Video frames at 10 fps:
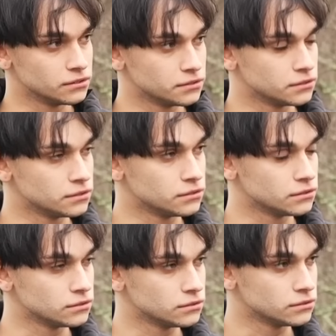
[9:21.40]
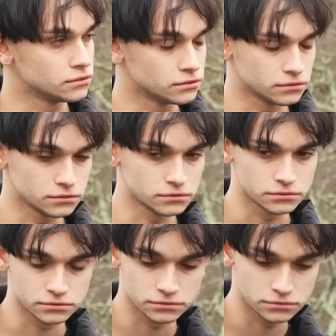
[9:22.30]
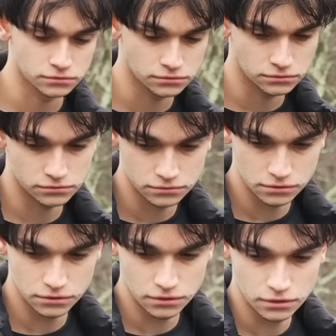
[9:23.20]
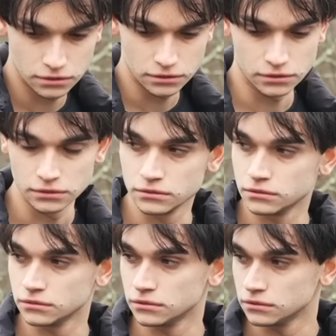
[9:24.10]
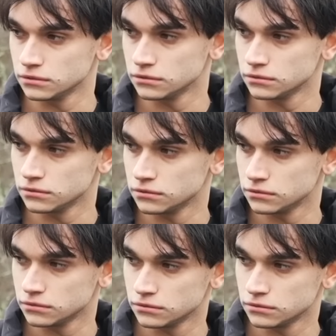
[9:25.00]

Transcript: No words are spoken by the person on screen.